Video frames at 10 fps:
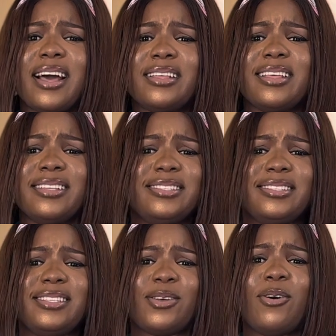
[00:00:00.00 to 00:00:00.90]
that is
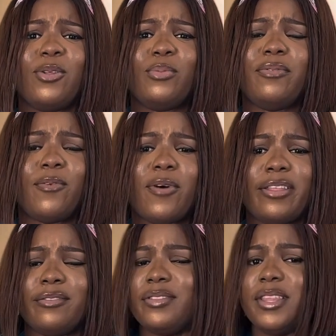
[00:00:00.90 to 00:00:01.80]
this color before? I
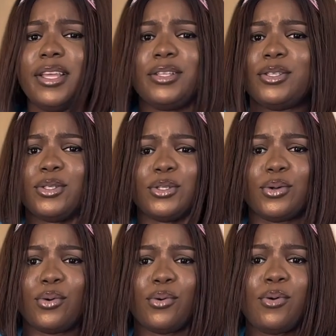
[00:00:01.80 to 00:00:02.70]
don't think
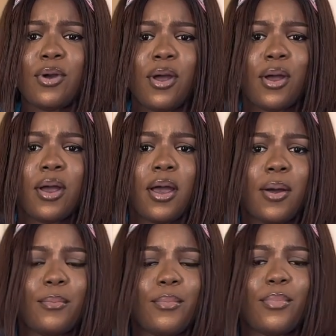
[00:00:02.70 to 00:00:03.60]
so.
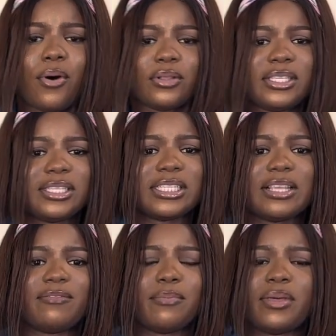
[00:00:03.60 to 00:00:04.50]
But this is
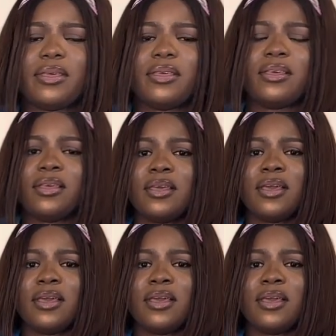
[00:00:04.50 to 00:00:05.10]
giving me